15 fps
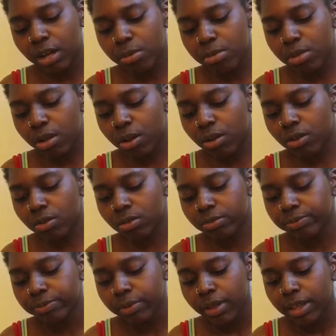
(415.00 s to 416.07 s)
So
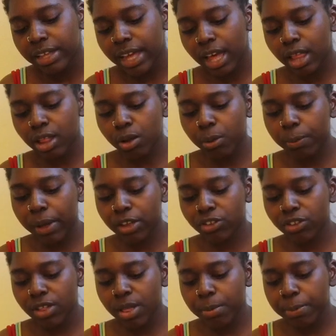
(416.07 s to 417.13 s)

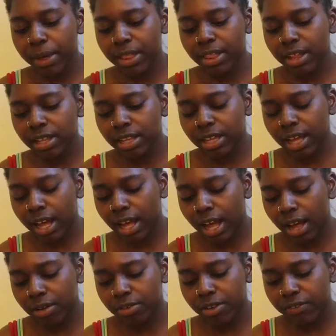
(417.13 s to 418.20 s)
basically,
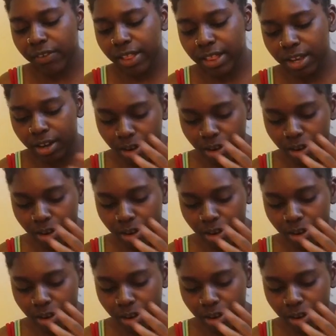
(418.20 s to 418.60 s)
I don't know if I said it